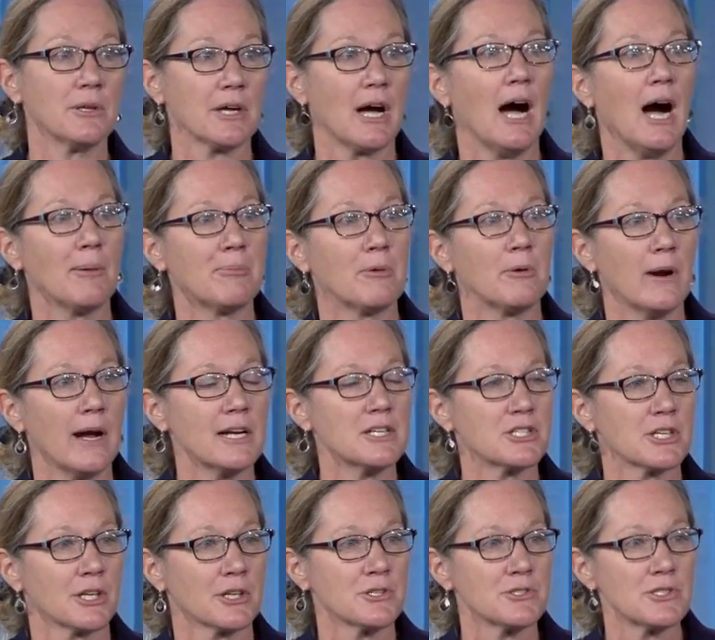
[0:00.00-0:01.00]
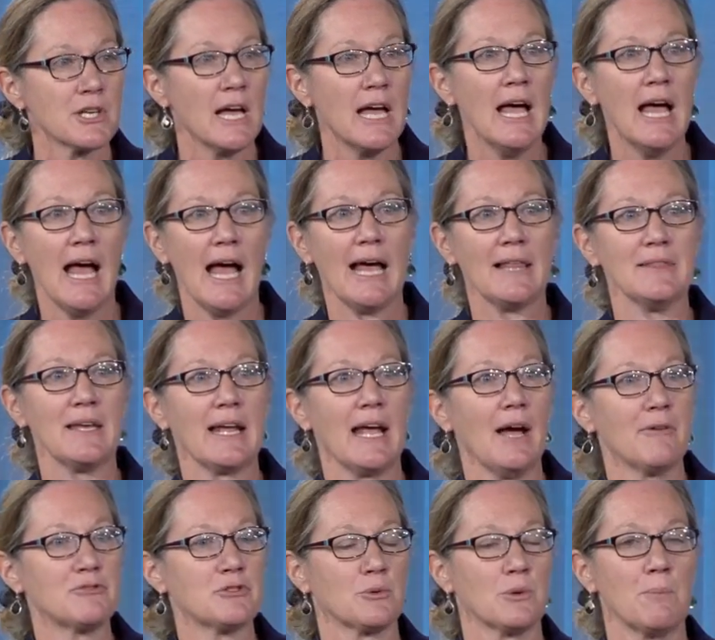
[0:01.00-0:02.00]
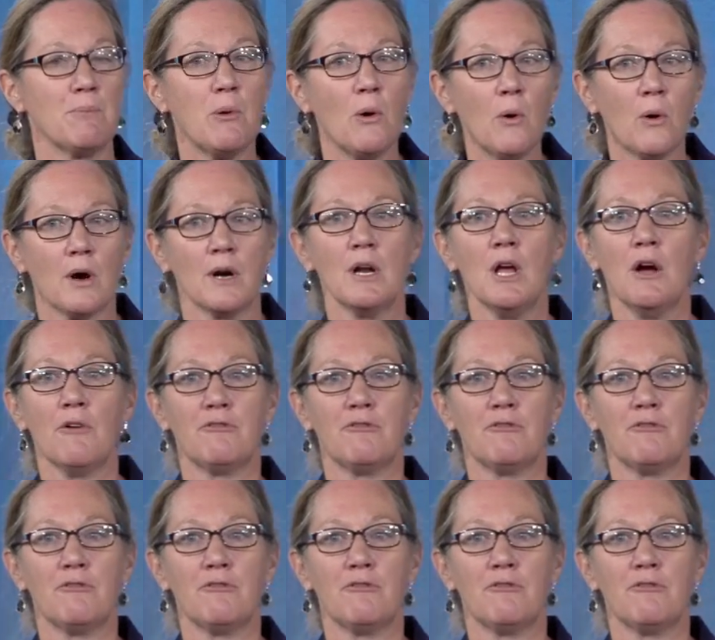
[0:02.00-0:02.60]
to operations and they have to report,